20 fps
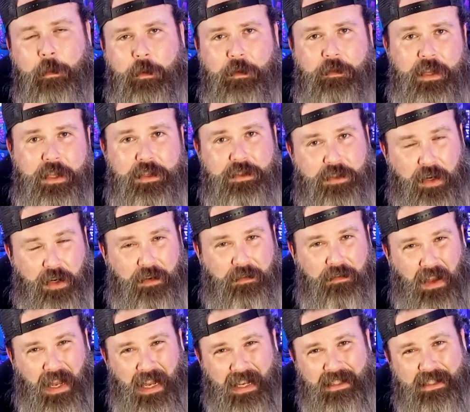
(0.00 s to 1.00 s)
but when the jerk
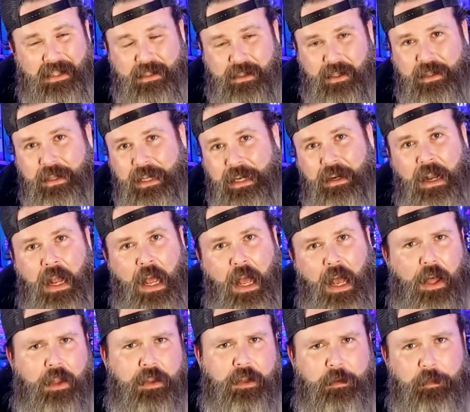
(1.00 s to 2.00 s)
fox is on there,
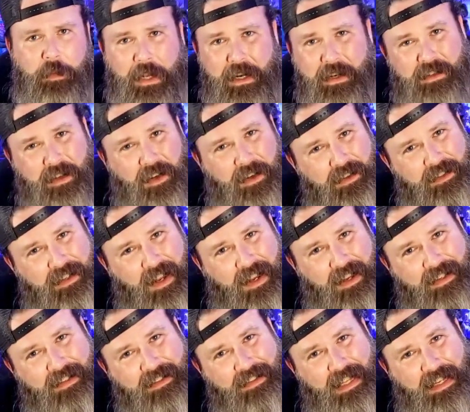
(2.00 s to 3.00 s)
other players are
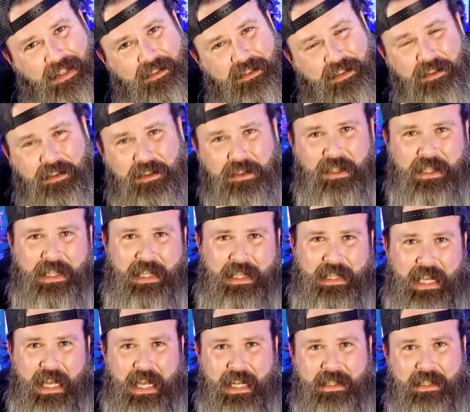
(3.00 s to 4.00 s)
not allowed to look at
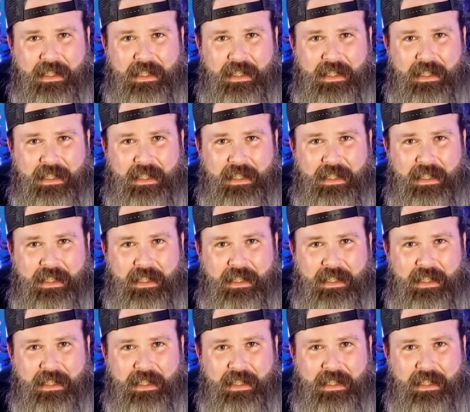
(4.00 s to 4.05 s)
that